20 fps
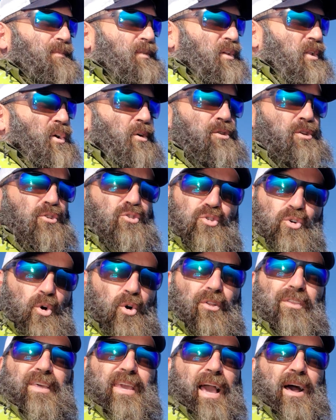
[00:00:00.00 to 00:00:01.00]
you
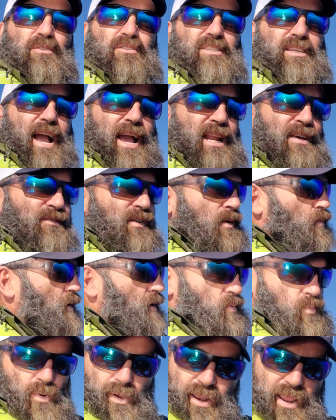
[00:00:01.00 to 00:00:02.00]
troll the outside of it
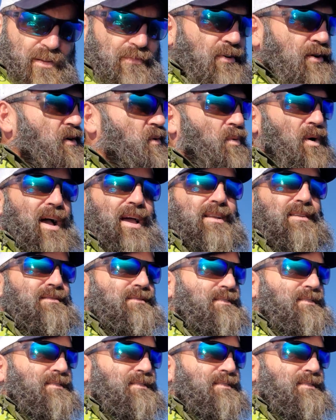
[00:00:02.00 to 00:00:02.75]
with whatever you want.